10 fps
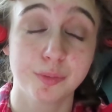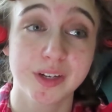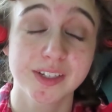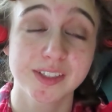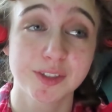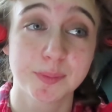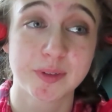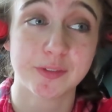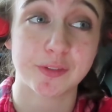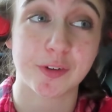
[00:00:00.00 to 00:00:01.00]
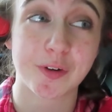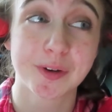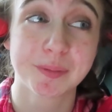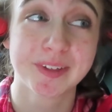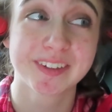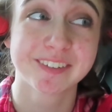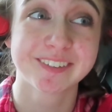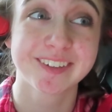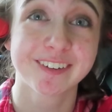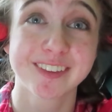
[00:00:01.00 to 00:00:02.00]
we get to perform in a
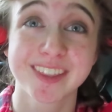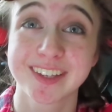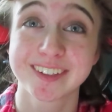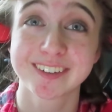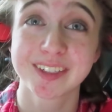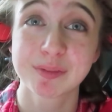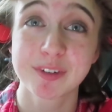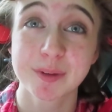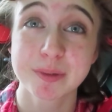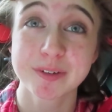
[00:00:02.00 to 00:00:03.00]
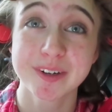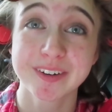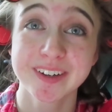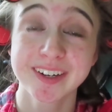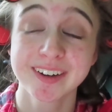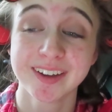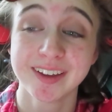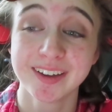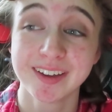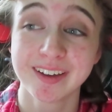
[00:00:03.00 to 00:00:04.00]
real theater in February.
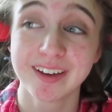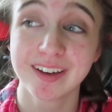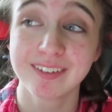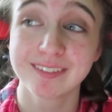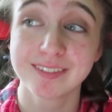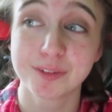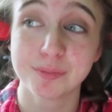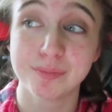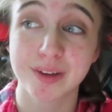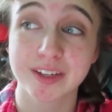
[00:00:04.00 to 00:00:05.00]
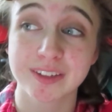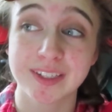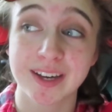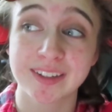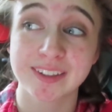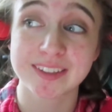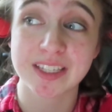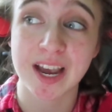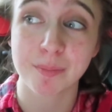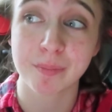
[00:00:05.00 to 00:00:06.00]
Better yet,
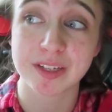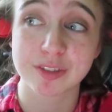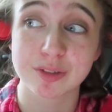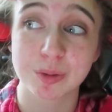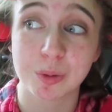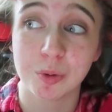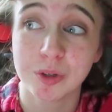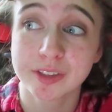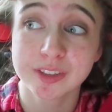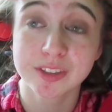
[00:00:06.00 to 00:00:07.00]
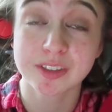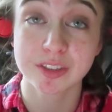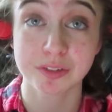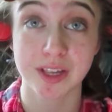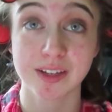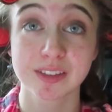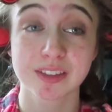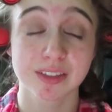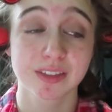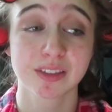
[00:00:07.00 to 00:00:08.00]
it's at my school, so
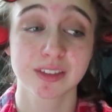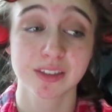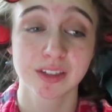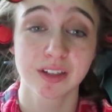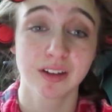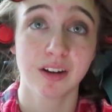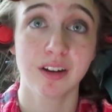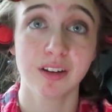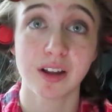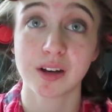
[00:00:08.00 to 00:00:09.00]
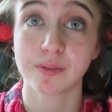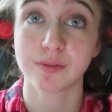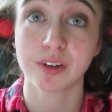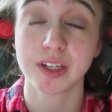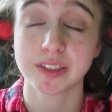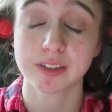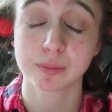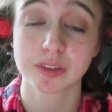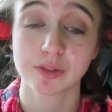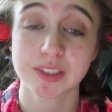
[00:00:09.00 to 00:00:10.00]
that's a lot of fun, and
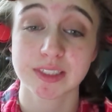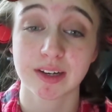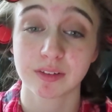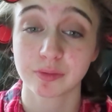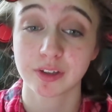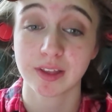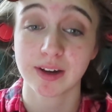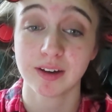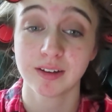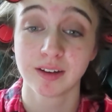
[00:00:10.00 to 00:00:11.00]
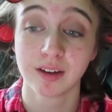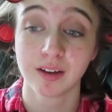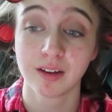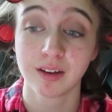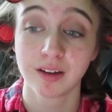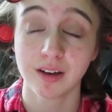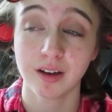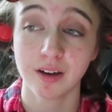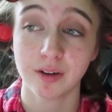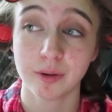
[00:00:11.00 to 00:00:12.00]
I'm so excited for that.
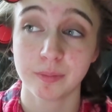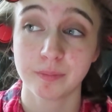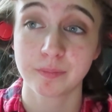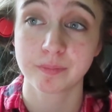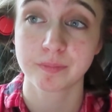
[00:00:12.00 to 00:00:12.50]
The